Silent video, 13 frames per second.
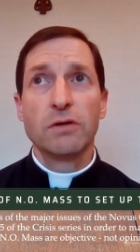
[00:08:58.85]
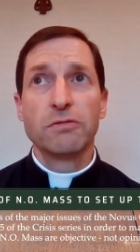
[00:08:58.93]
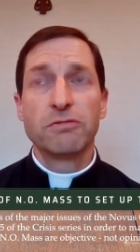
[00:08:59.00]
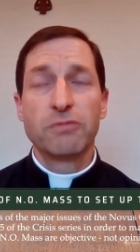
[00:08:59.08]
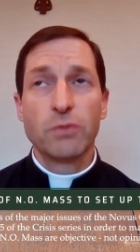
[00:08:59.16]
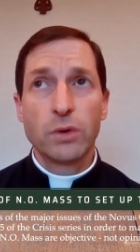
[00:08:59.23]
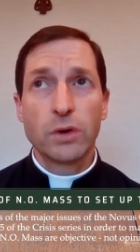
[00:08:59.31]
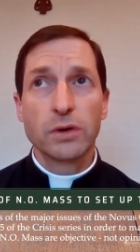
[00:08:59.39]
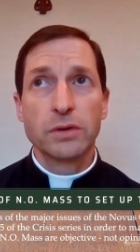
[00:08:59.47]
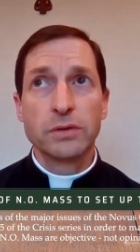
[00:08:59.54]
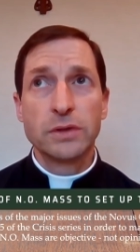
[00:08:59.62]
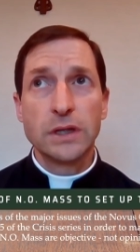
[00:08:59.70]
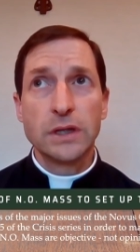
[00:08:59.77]

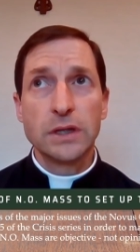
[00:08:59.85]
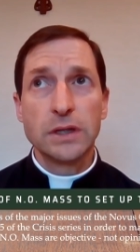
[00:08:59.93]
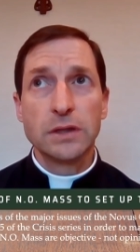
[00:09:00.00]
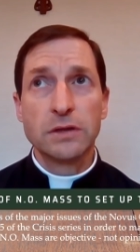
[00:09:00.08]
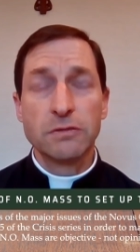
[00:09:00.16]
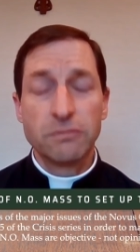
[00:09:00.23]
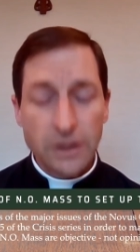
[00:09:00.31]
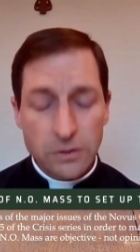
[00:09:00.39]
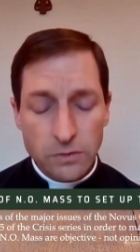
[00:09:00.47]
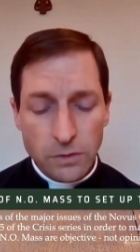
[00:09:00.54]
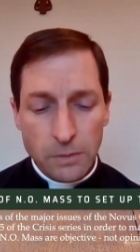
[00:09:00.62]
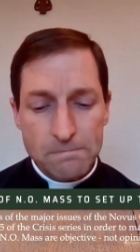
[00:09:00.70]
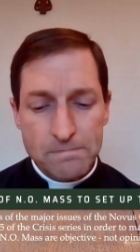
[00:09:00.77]
for the
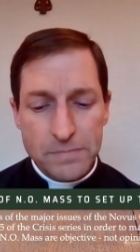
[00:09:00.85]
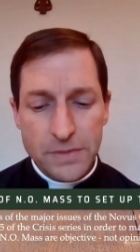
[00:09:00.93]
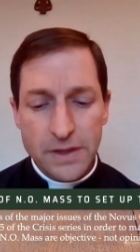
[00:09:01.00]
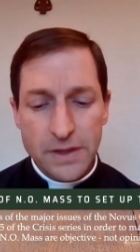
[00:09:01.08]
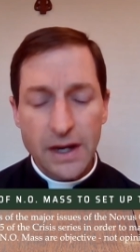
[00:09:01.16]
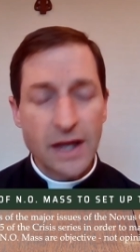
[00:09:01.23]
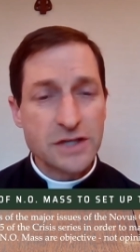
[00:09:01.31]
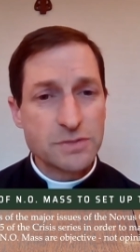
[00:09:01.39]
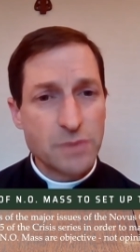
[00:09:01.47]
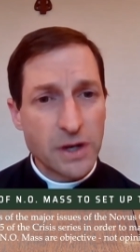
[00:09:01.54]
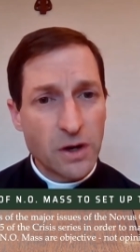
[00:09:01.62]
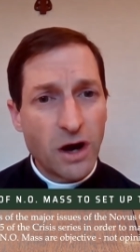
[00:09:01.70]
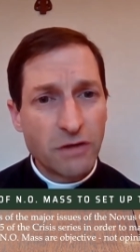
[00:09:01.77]
victim that has
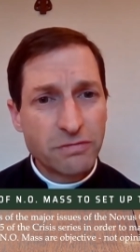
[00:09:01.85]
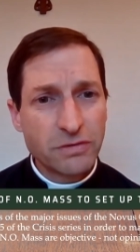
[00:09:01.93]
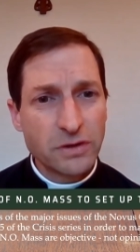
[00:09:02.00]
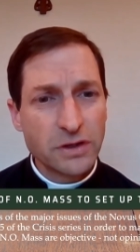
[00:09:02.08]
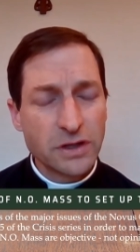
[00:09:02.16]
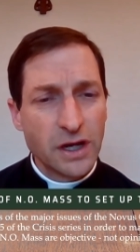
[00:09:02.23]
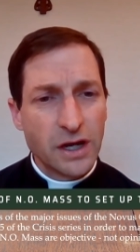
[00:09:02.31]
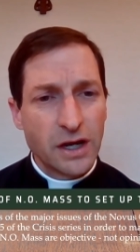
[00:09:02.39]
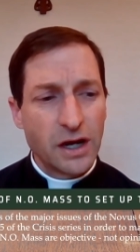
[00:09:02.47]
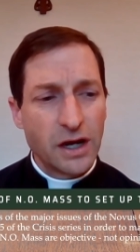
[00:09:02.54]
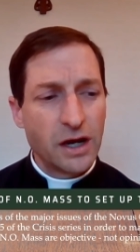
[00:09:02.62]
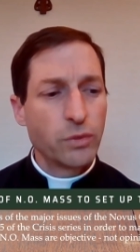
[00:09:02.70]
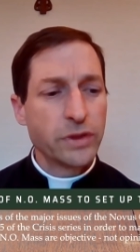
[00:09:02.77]
been offered
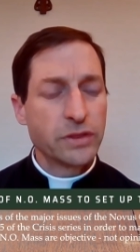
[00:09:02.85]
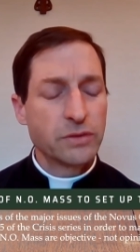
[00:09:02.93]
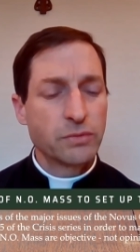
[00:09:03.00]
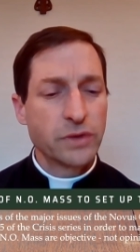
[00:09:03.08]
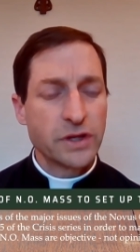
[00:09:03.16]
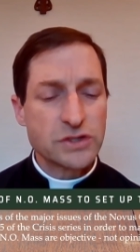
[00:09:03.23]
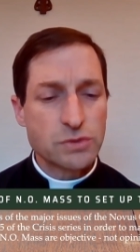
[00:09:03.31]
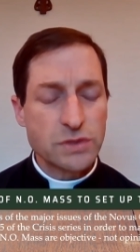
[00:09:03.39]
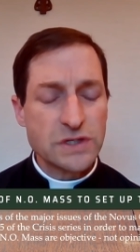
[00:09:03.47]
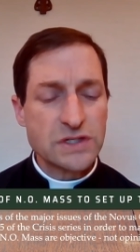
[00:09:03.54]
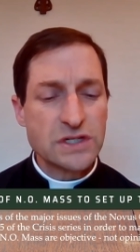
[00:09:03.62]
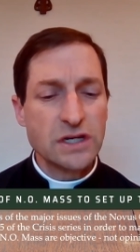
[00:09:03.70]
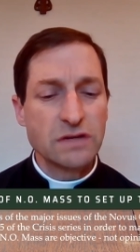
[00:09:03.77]
when it's
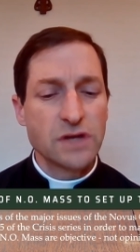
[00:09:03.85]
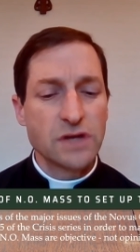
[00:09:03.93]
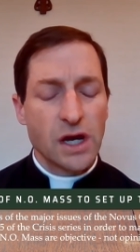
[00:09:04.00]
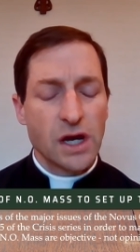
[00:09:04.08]
received.